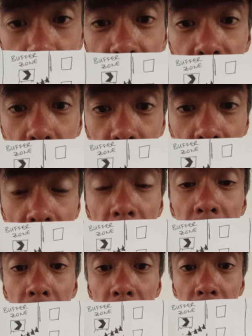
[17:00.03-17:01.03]
then you
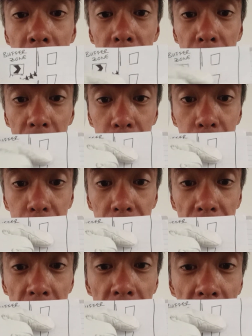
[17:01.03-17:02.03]
merge.
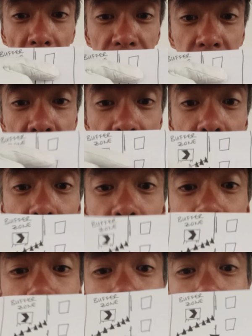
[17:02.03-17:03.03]
After that,
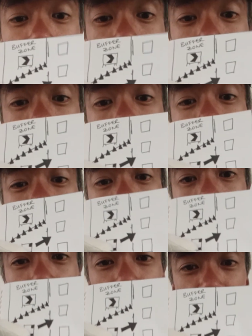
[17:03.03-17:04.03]
the next car will
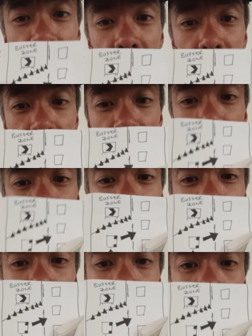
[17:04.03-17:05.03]
go up here, the last
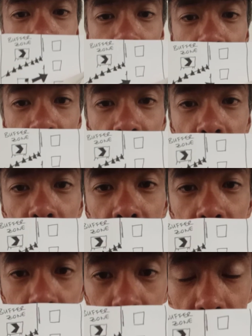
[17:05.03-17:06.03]
car will go all the
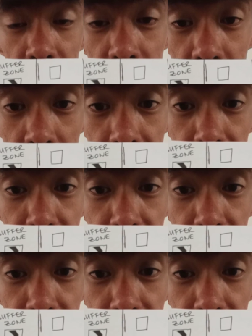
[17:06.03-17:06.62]
way to the top here.